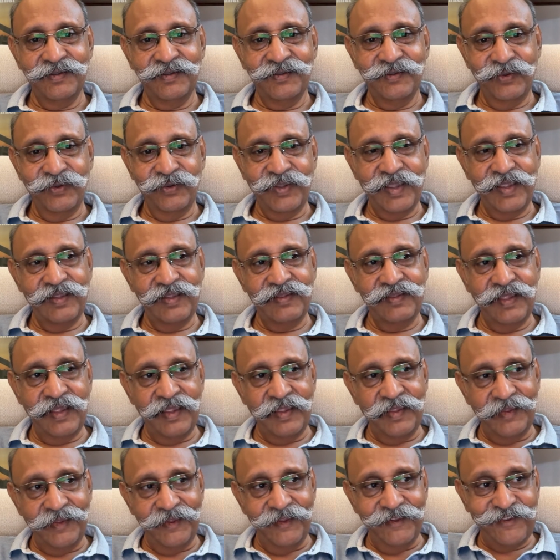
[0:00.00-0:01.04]
Okay,
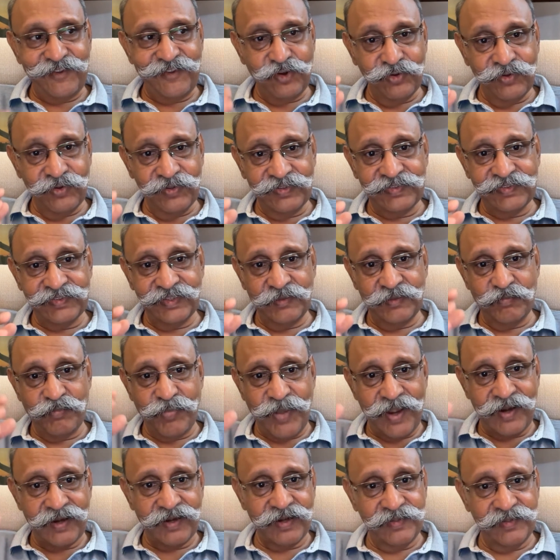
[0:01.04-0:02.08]
the issues in
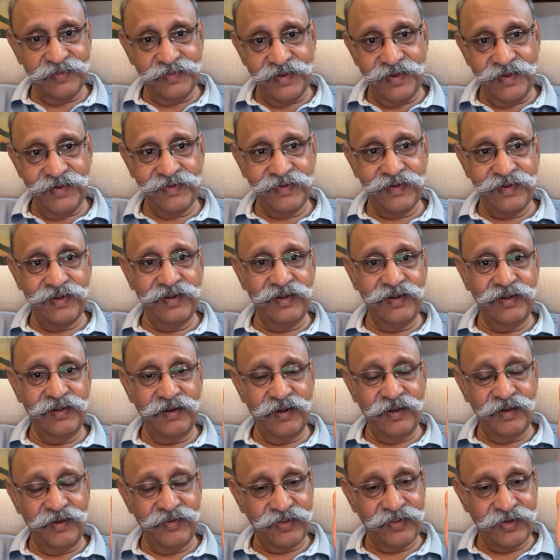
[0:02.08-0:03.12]
Bangladesh,
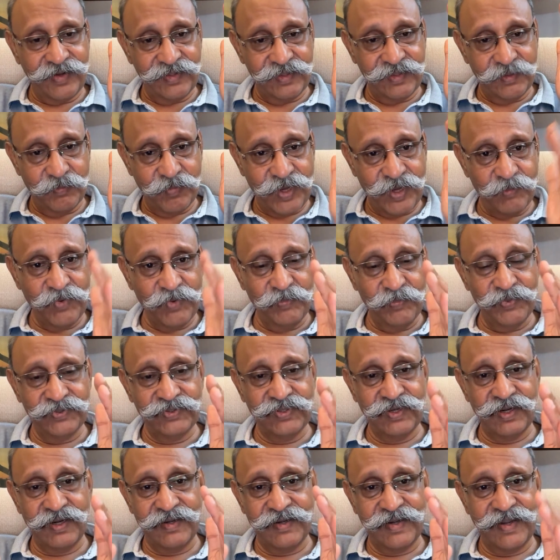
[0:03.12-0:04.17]
the
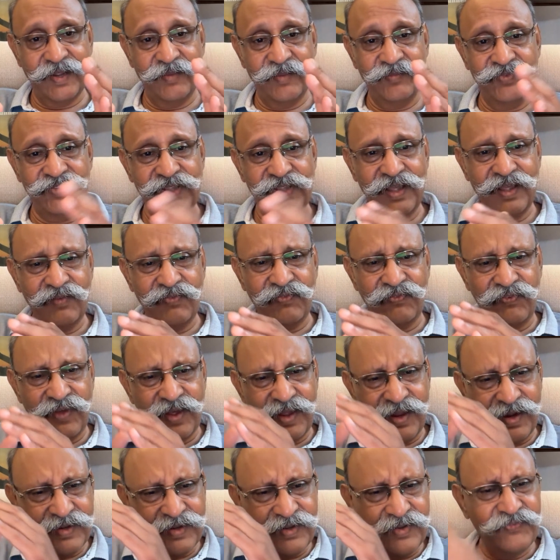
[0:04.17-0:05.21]
Brahmaputra dams are
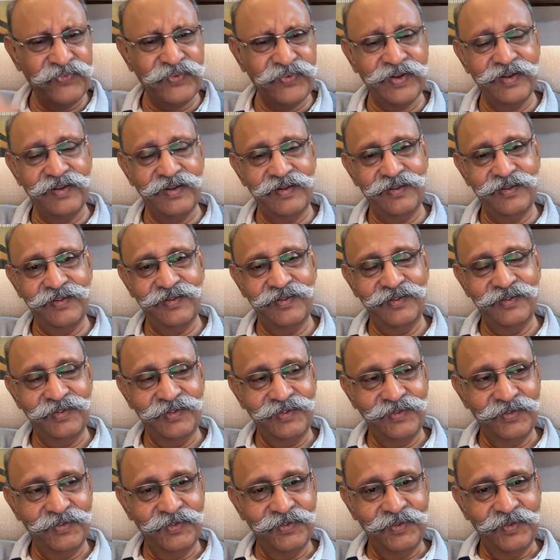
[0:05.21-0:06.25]
far different
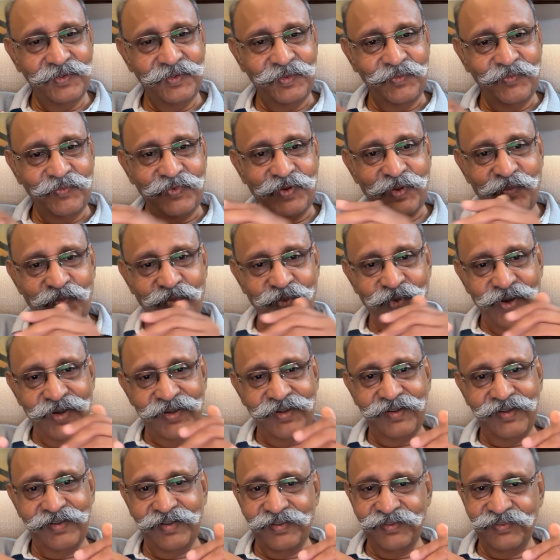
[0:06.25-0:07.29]
from what
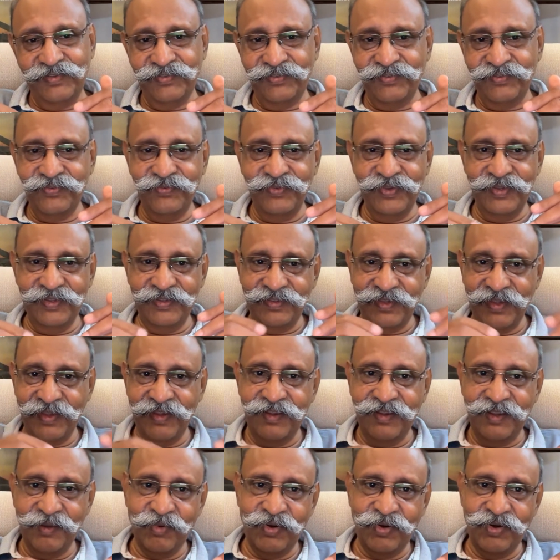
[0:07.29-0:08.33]
it is we
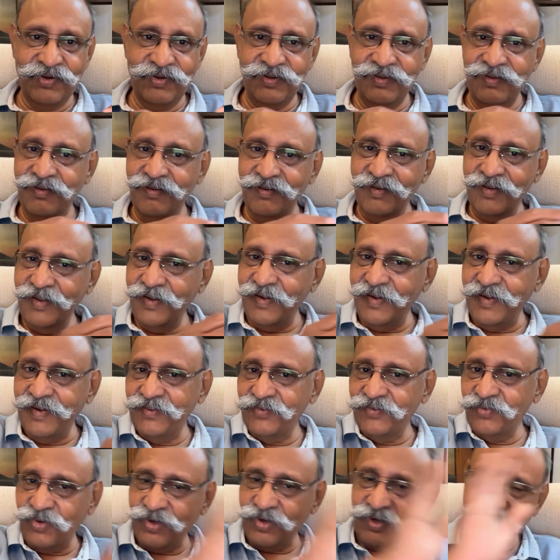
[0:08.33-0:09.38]
think about the
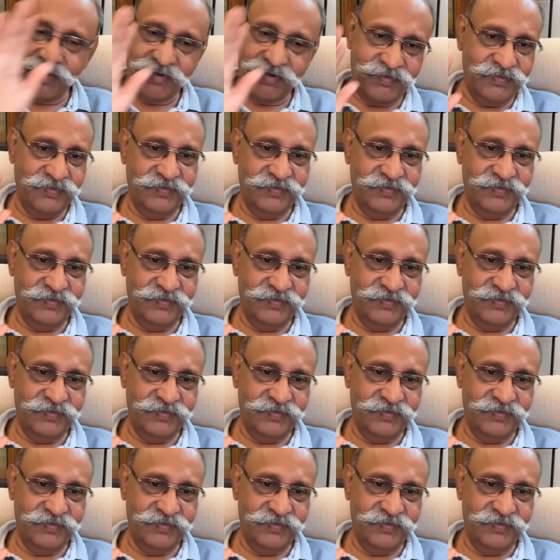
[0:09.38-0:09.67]
Indus water.